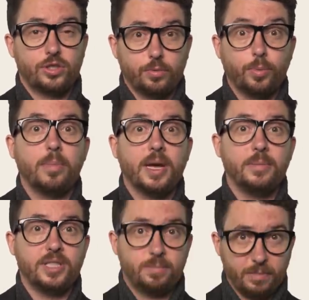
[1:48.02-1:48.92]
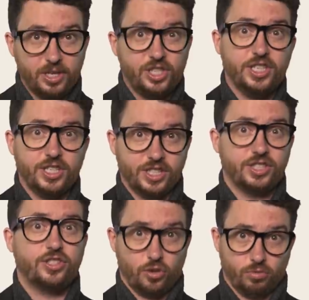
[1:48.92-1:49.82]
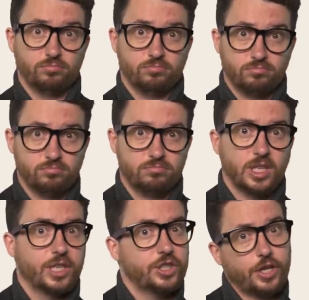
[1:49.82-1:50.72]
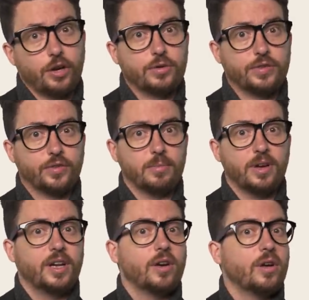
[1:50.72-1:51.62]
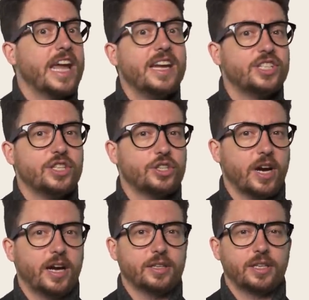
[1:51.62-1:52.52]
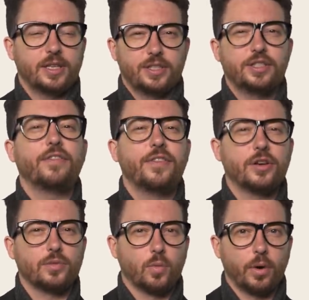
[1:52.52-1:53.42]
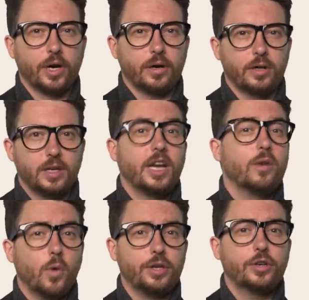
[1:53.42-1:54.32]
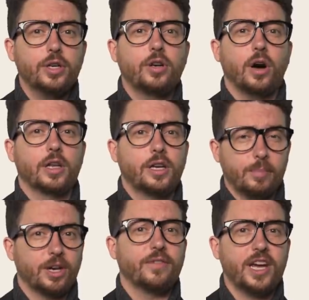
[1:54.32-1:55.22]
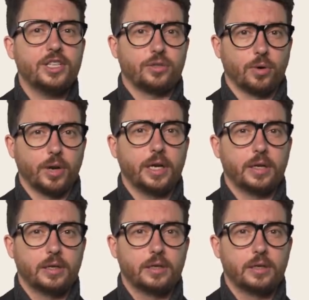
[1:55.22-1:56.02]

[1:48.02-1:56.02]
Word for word: Super Babies, Baby Geniuses 2, she goes from innocent child to fierce warrior in what you could call a coming of age story.